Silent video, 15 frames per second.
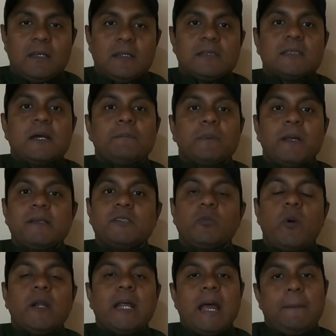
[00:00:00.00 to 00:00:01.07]
Sometimes
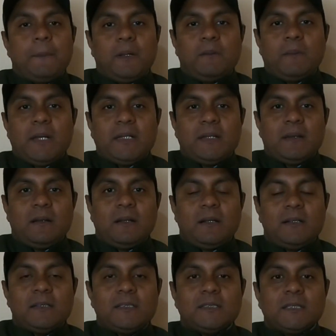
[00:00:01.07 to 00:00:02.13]
what happens, my dear
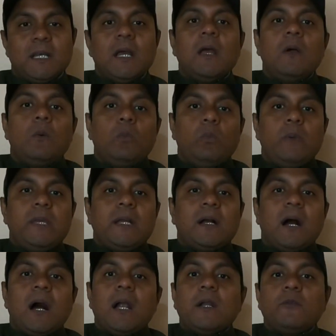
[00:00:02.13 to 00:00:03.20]
learners, we
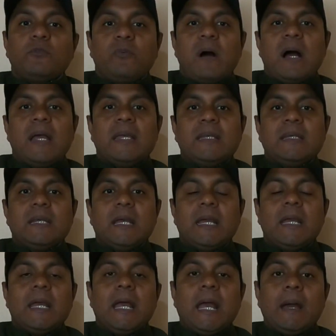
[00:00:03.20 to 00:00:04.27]
can't find
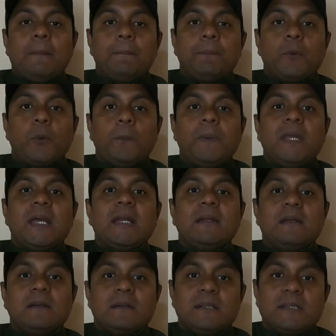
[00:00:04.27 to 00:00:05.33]
an
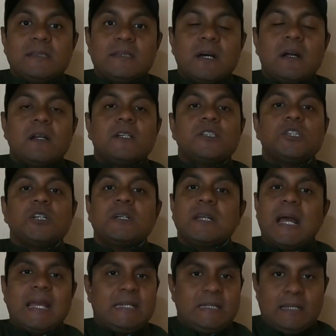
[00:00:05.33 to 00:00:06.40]
appropriate research
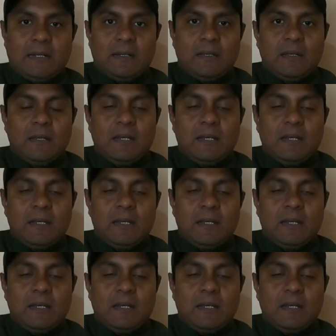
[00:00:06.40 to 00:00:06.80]
title.